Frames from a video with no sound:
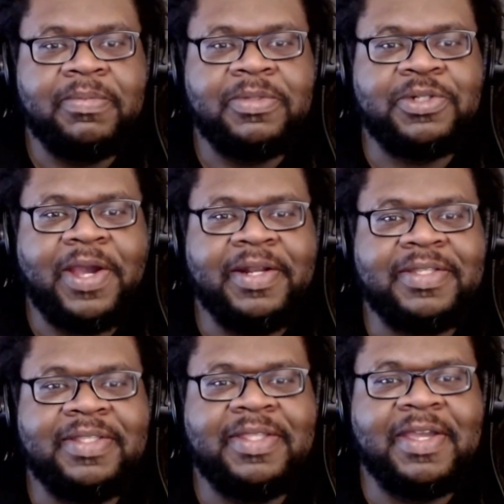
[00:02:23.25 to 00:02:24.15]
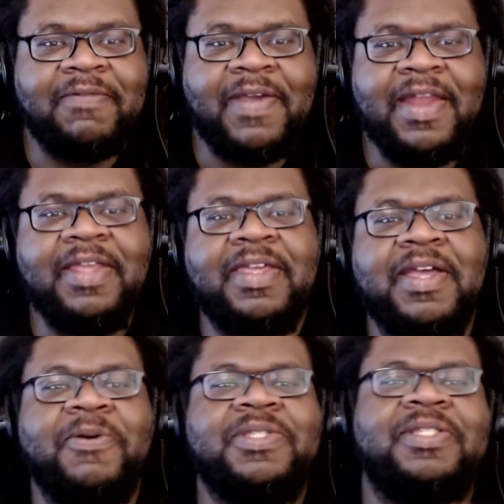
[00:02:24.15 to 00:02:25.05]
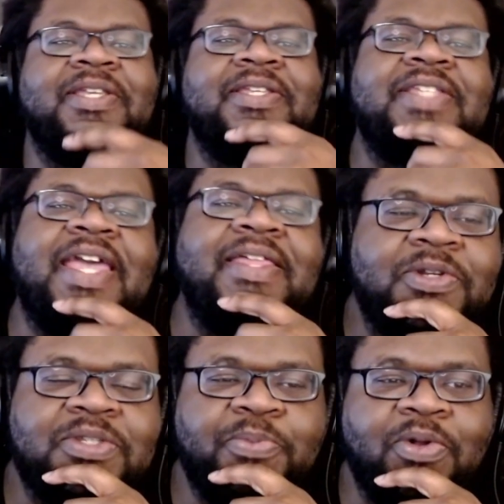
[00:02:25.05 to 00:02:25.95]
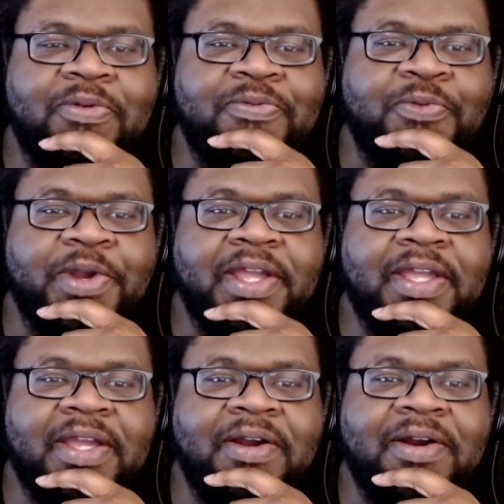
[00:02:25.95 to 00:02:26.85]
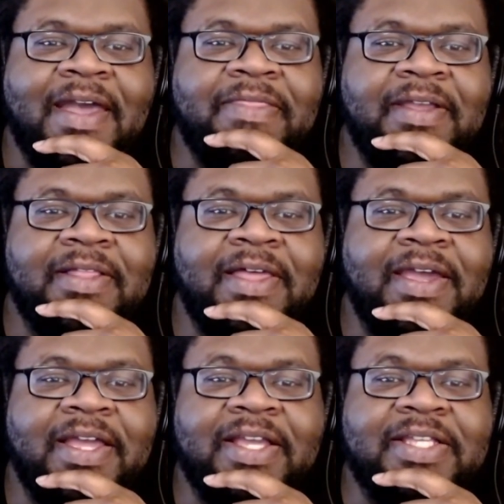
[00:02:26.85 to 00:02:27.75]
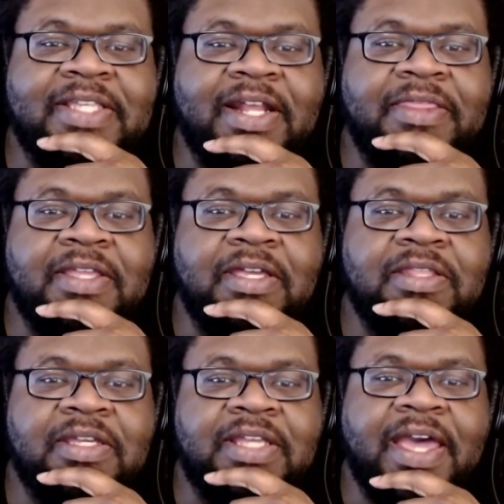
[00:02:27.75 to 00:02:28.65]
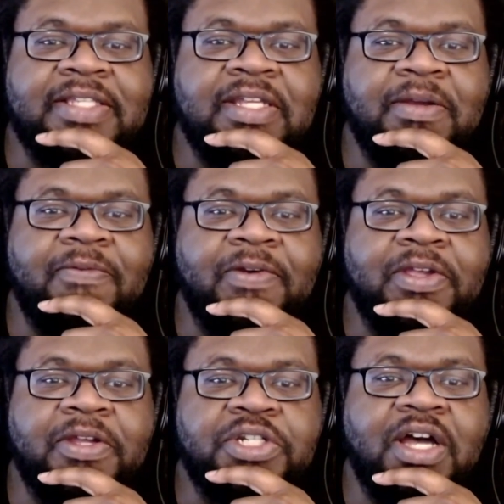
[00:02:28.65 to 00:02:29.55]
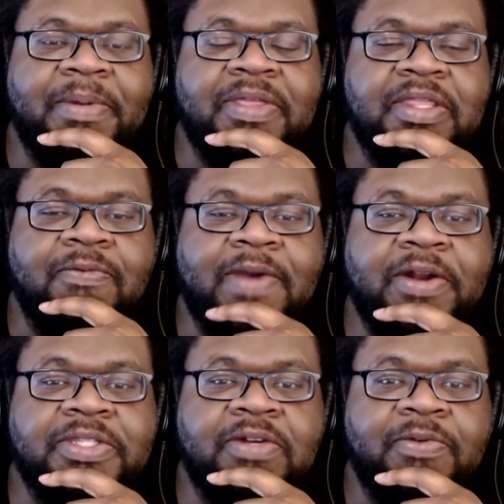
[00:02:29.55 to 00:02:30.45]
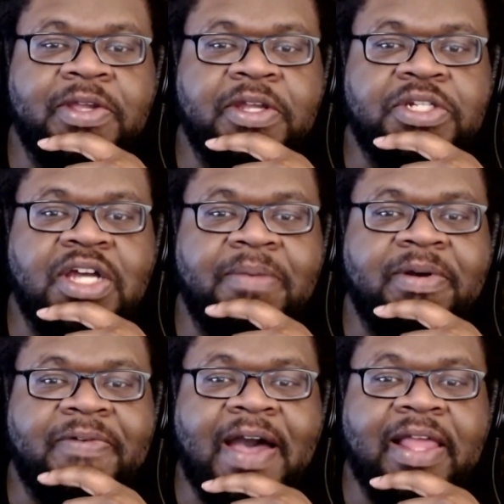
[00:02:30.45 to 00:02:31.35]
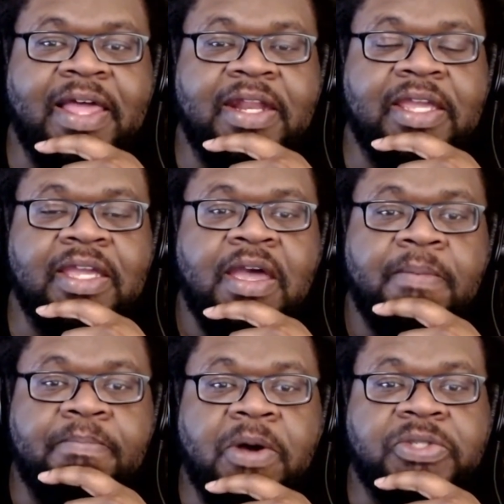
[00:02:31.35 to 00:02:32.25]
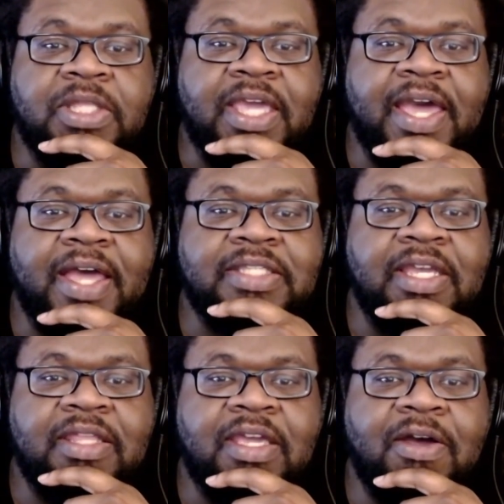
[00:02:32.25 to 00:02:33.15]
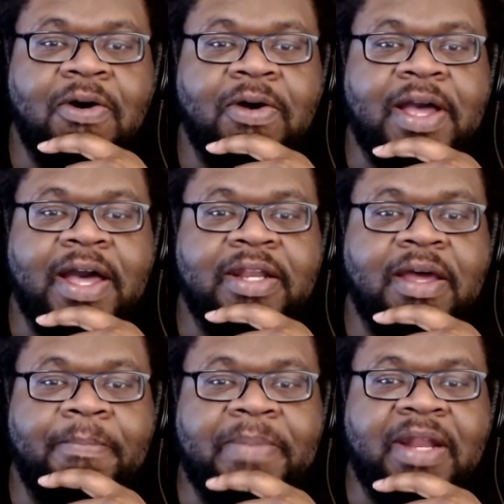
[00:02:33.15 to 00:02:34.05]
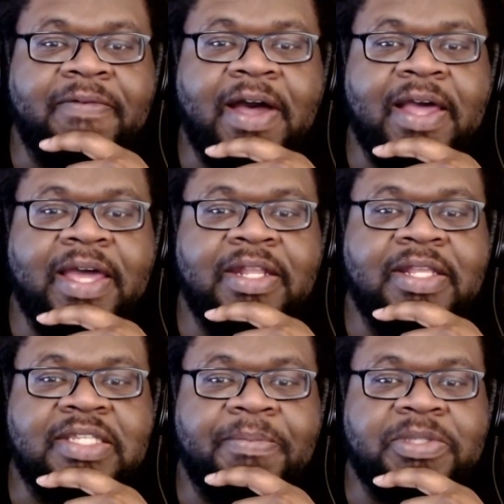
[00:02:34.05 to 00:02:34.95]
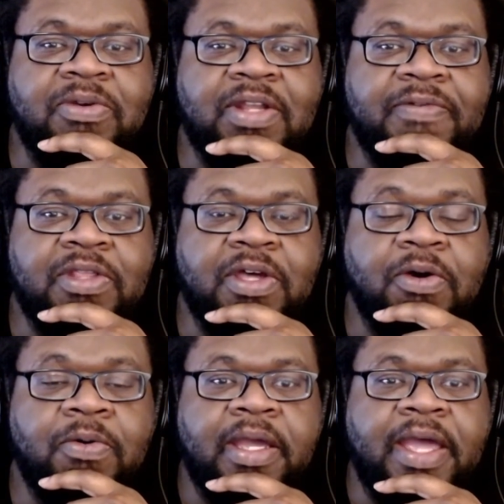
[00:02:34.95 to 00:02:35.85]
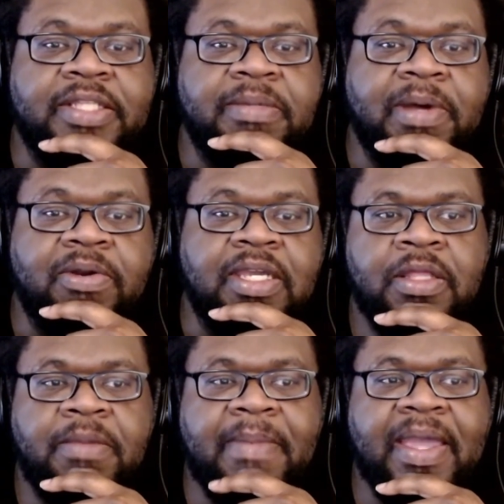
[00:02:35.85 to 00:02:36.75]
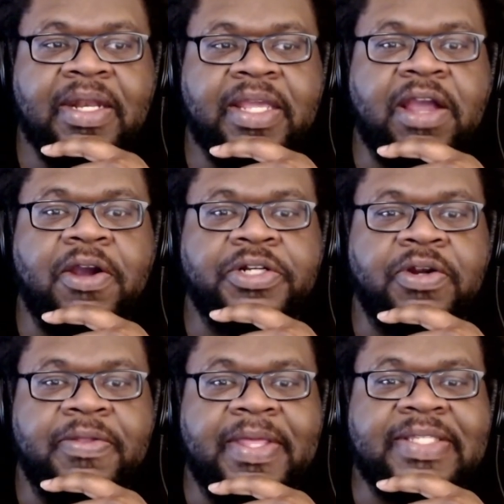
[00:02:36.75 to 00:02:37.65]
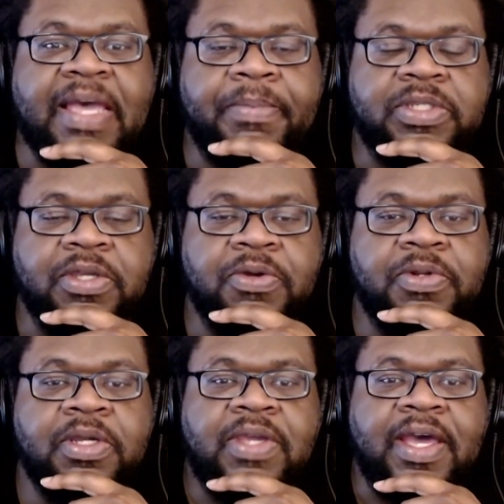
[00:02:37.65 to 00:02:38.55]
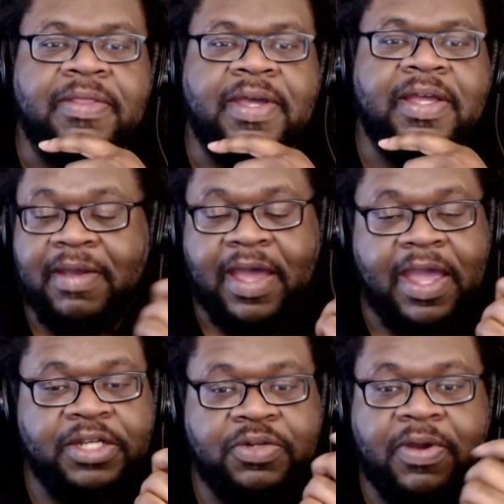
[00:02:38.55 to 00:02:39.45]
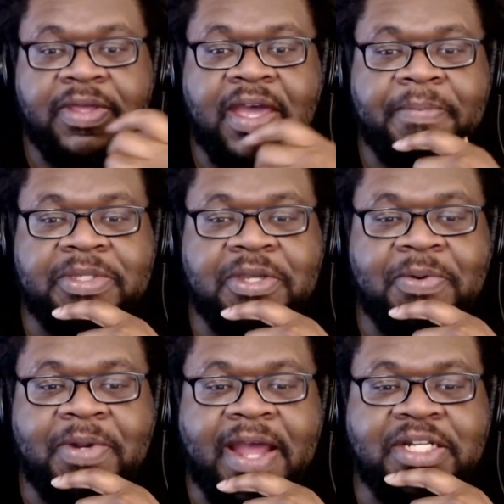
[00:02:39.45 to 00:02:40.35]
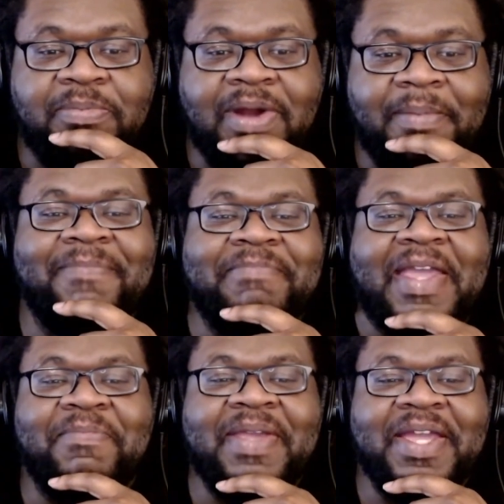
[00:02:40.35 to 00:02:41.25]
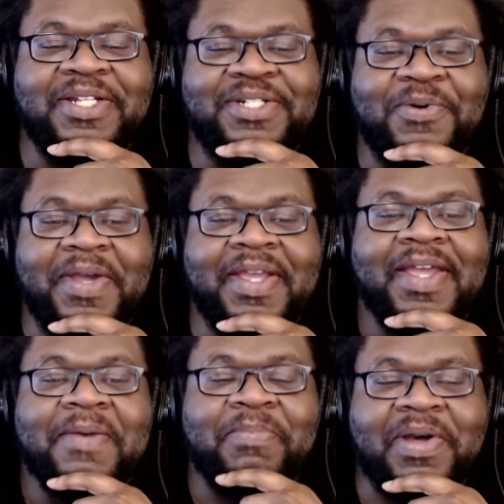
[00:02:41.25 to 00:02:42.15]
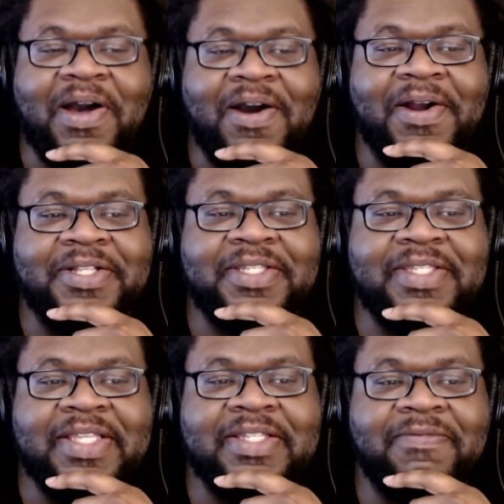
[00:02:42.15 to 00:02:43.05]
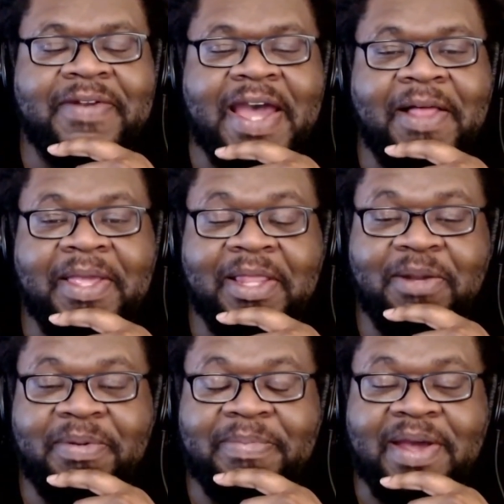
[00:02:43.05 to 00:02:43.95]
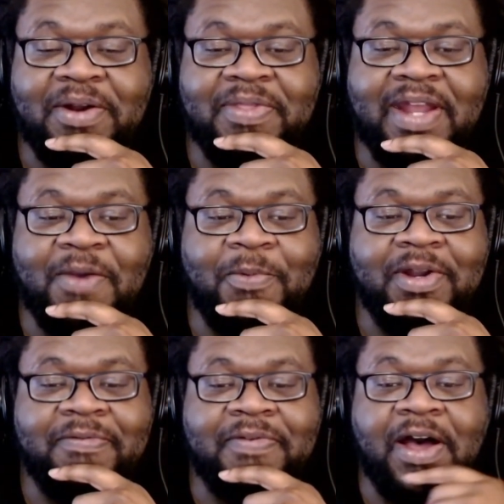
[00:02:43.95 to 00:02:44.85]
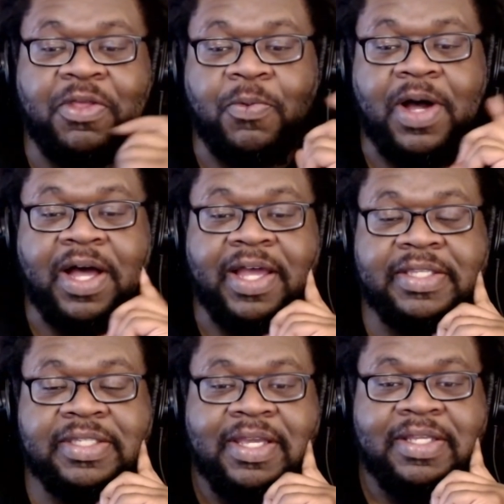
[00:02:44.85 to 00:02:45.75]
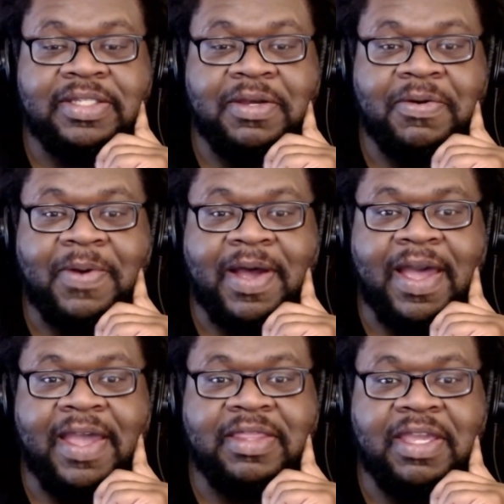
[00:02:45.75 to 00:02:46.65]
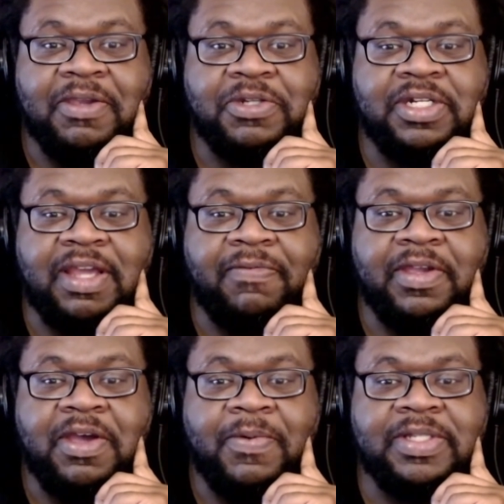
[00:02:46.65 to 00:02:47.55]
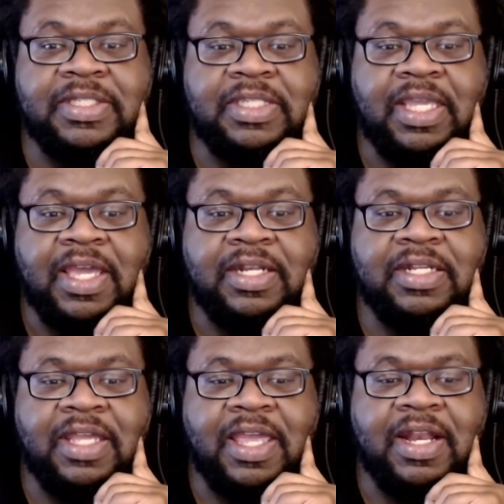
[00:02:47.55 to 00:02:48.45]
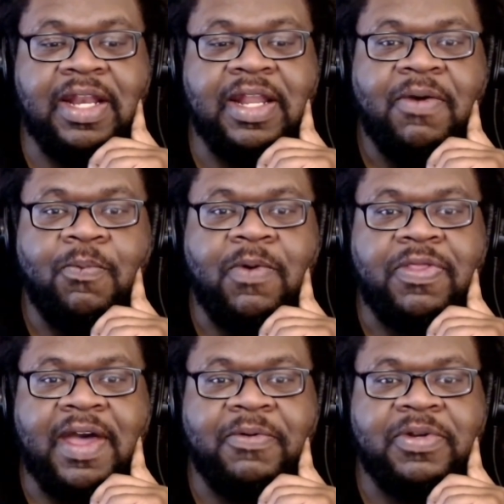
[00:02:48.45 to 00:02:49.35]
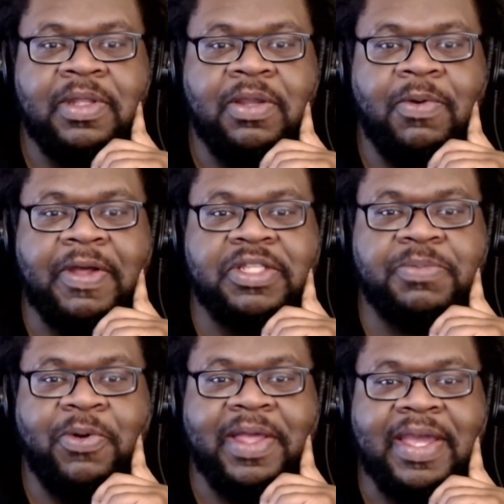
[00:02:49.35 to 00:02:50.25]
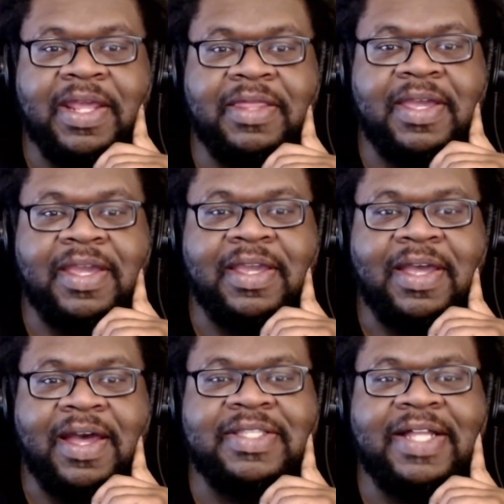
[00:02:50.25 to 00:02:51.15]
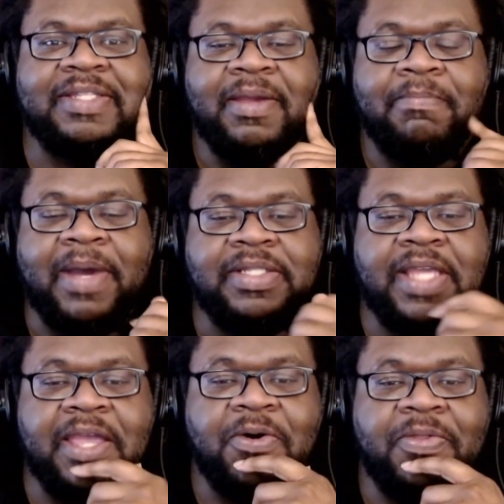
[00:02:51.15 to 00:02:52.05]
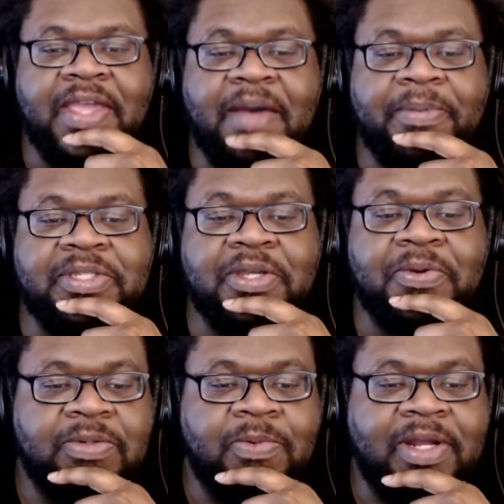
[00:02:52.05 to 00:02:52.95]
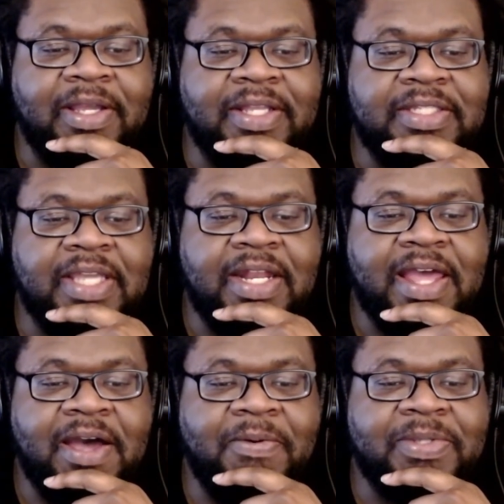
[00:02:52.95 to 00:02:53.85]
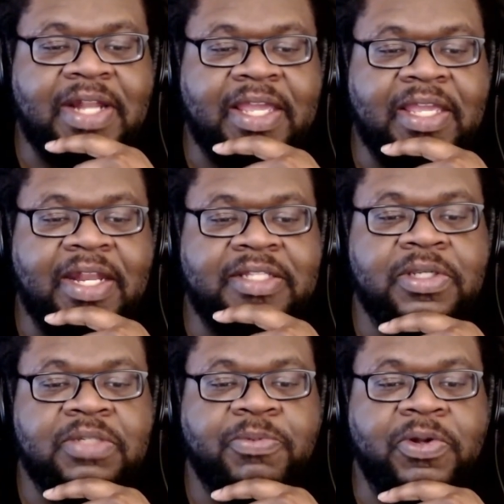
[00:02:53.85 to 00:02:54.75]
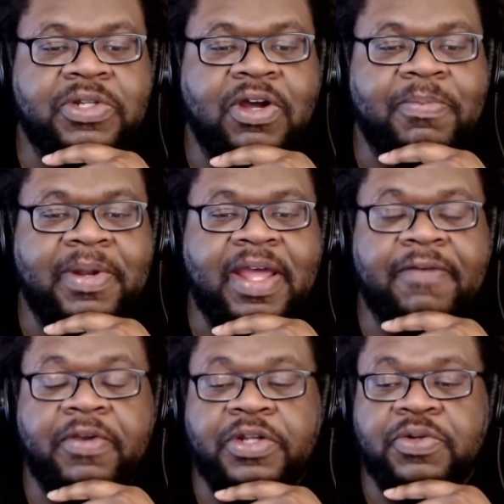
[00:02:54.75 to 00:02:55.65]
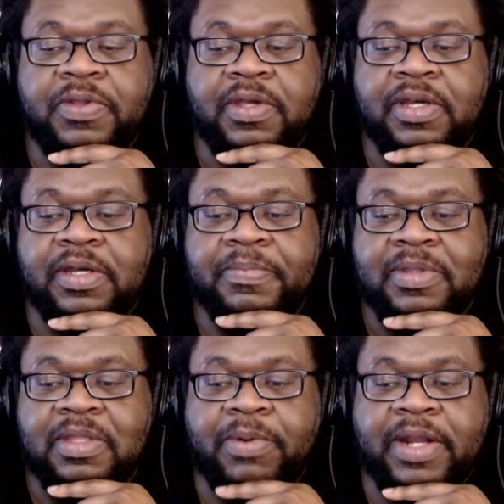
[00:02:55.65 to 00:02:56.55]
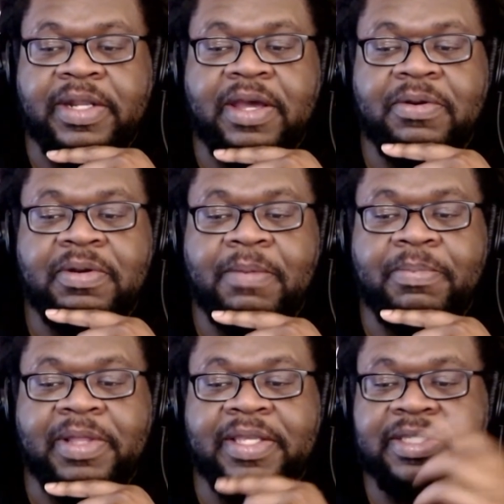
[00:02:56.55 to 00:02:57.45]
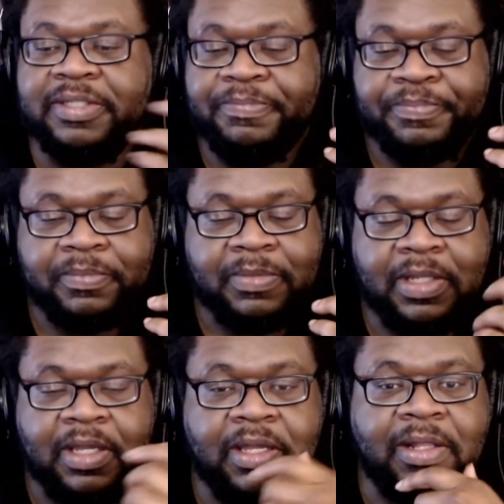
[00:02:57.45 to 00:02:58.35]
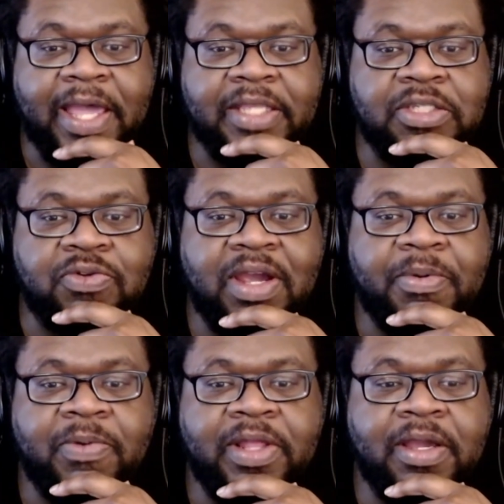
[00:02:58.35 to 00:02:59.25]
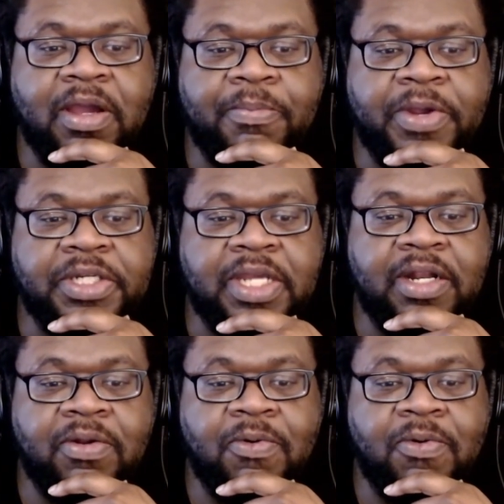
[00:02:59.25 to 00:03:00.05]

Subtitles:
Trying to think of anything else to say that's spoiler free here. I think, like I said, I think that the cast did a really good job. I think the writers did a really good job of highlighting most of the cast. They all got a bit of a highlight in this episode, even though Anson Mount is the main character in this episode. Yeah, that I enjoyed the episode. It actually probably made me enjoy Picard's season finale a little bit better than I would have otherwise. So I think you should definitely go and see it. And without spoiling anything, that's my take on the episode. What I can say now is that I can get into spoiler talk, but if you're enjoying the breakdown, please like and subscribe. We really appreciate it.